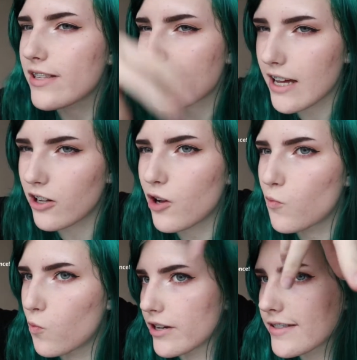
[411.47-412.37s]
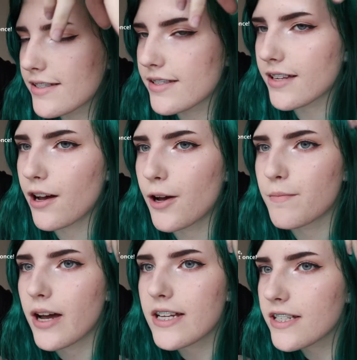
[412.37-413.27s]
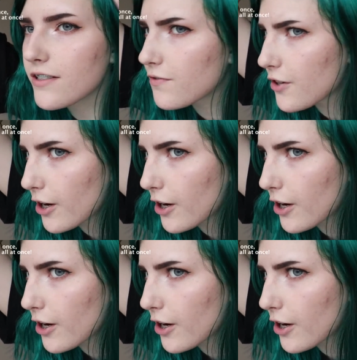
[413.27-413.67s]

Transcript: side all at once. I did for,